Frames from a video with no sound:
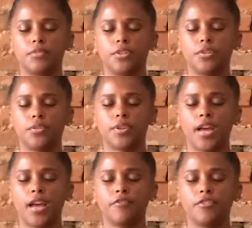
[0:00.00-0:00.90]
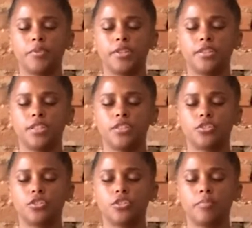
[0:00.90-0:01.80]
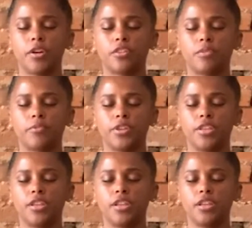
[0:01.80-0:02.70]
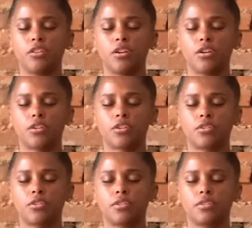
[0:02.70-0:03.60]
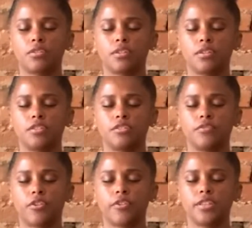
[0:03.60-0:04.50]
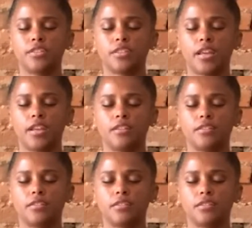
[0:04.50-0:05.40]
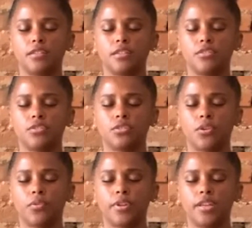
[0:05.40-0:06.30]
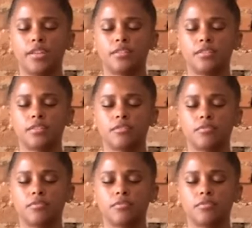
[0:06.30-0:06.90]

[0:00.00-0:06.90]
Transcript: You don't have to be intentional about the breathing any longer, because you've already said it, and so it is.